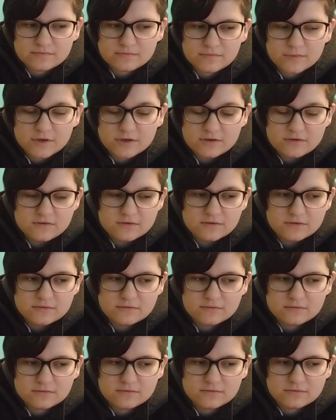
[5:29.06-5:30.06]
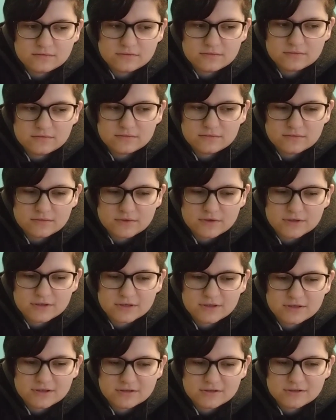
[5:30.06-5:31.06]
whatever. I
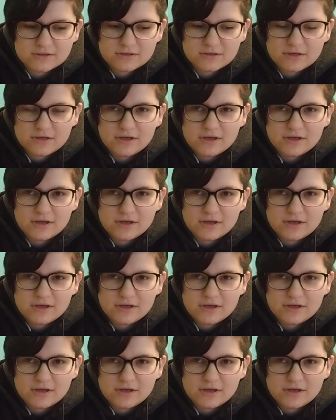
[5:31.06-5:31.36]
guess.